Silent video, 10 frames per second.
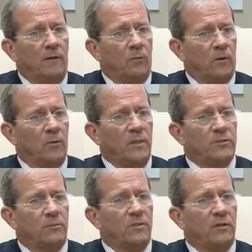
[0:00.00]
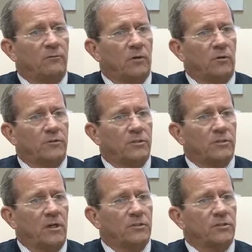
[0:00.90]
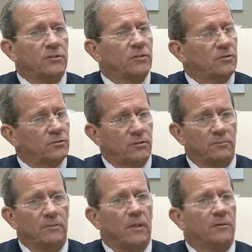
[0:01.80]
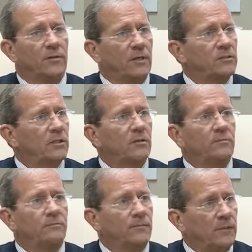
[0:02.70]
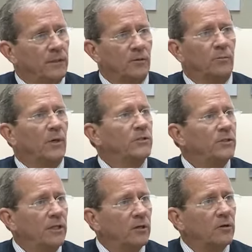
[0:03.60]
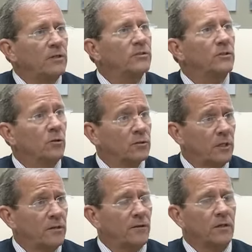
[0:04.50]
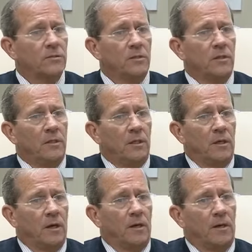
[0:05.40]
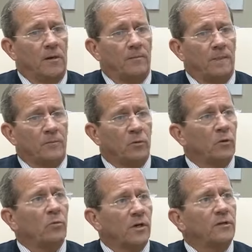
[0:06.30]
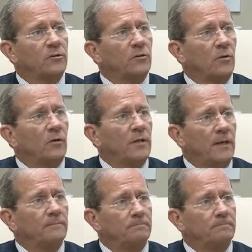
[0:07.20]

Will there be some difficult discussions? There's some uh, things that are, you know, budget hearings and those kind of things. Um, but we're working through all that.